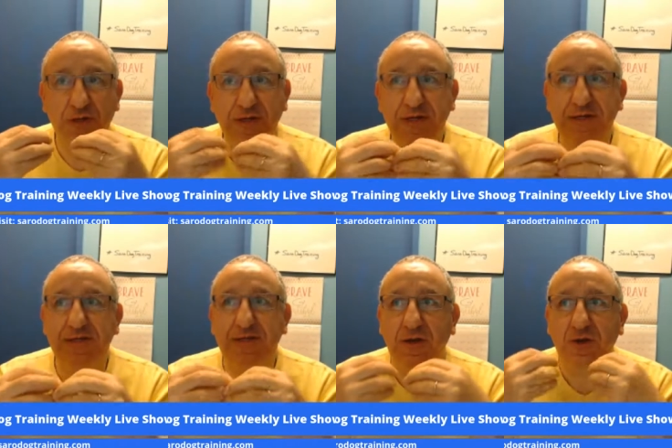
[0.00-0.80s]

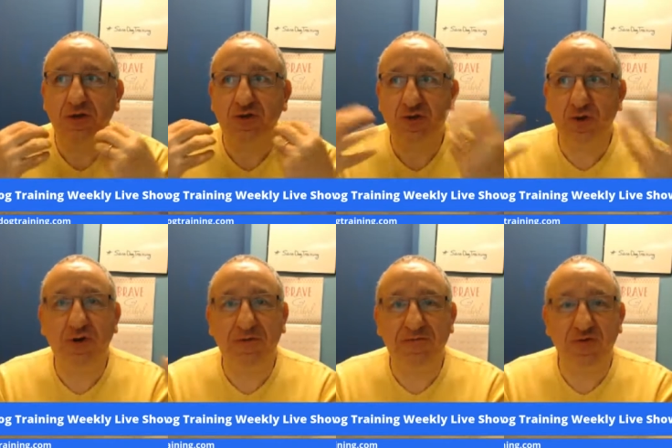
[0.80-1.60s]
is so
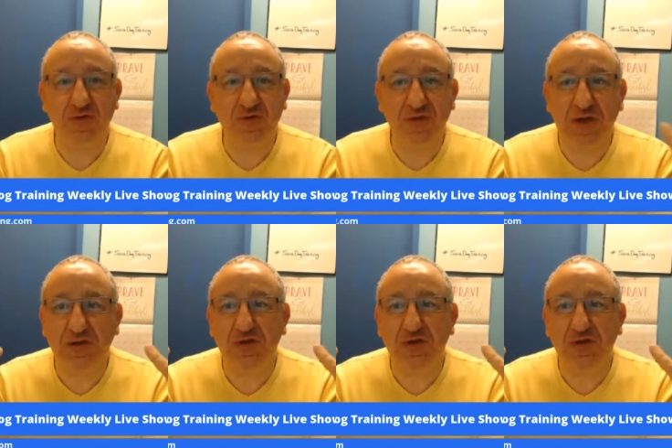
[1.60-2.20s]
confused,